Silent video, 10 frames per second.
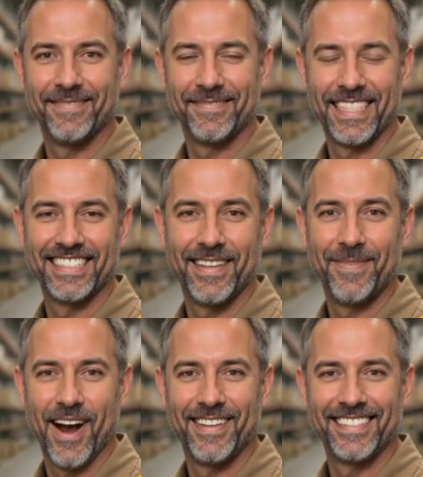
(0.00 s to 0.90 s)
These
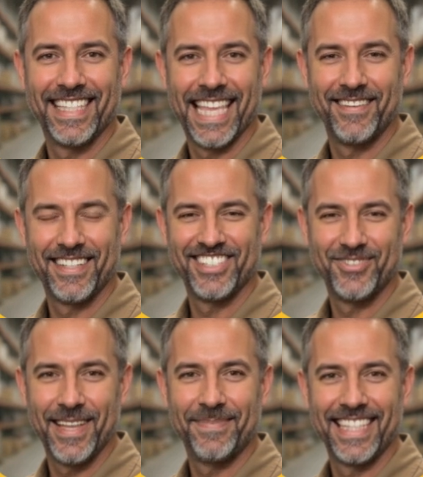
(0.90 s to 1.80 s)
components handle
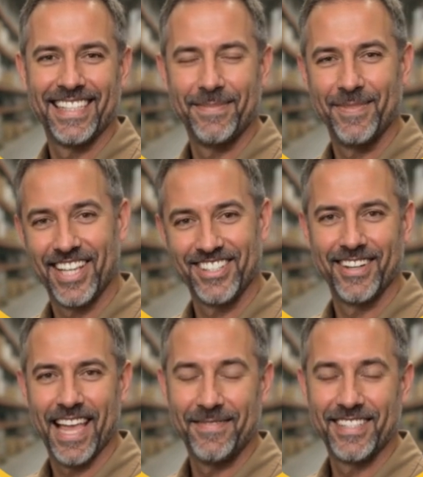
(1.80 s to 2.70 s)
extreme heat and
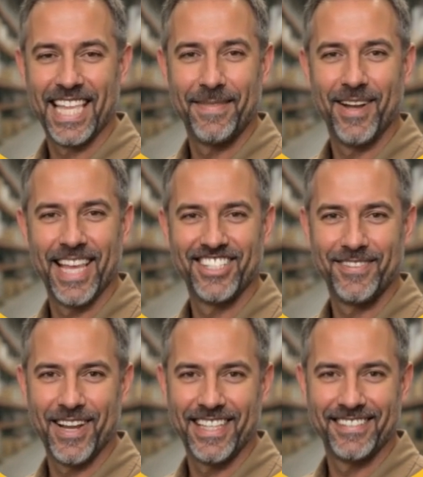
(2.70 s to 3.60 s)
pressure every time your
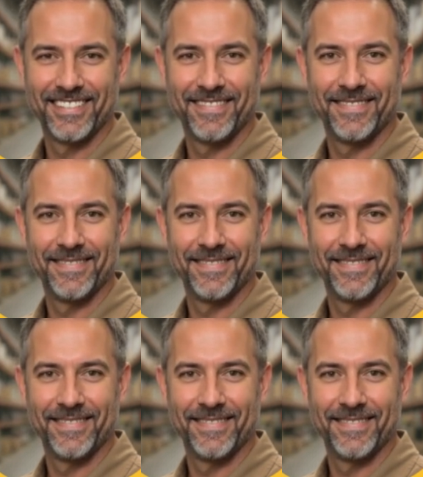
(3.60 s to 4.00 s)
engine runs.